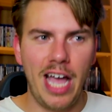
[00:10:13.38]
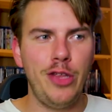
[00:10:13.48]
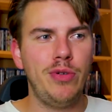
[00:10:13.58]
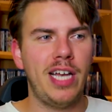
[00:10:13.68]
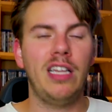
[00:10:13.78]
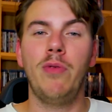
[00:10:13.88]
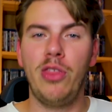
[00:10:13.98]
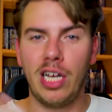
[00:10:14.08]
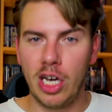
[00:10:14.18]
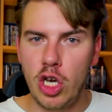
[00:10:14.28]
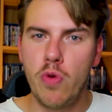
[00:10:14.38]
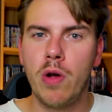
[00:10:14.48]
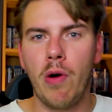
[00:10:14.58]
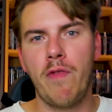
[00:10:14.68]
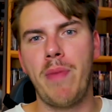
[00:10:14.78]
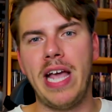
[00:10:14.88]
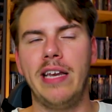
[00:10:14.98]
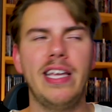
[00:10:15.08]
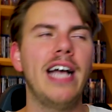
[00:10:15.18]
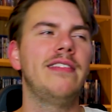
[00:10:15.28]
and you tell it with like a new coat of
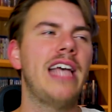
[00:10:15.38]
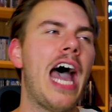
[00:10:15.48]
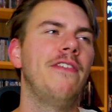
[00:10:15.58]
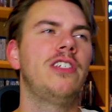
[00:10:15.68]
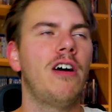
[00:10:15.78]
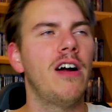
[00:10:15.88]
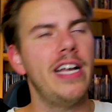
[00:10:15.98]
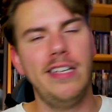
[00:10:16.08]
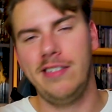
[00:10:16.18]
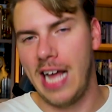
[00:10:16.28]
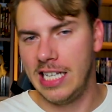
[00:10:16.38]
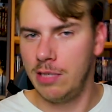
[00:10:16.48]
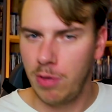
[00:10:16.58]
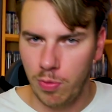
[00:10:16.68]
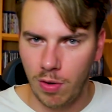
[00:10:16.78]
paint. Yes, Avatar is Dances with